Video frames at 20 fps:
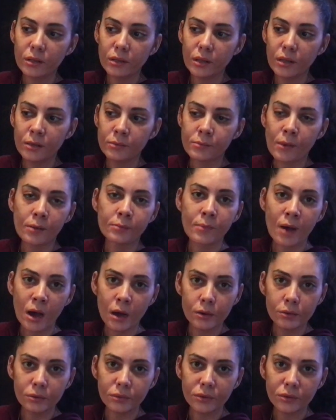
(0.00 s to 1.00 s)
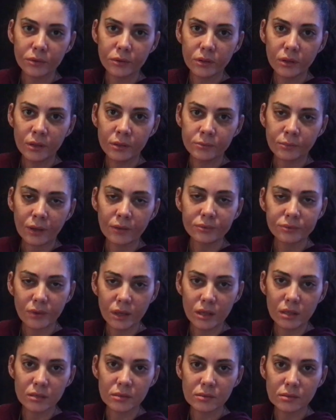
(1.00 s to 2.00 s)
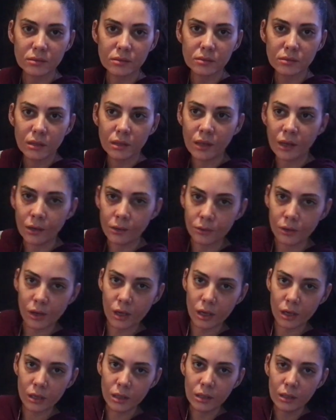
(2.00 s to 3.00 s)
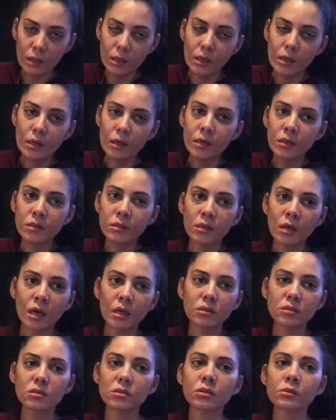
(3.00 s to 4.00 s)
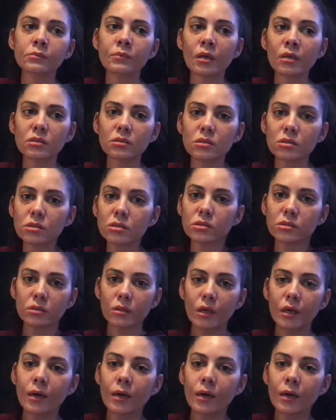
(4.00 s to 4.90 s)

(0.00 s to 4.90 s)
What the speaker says: in my mouth, in my face area. Not so much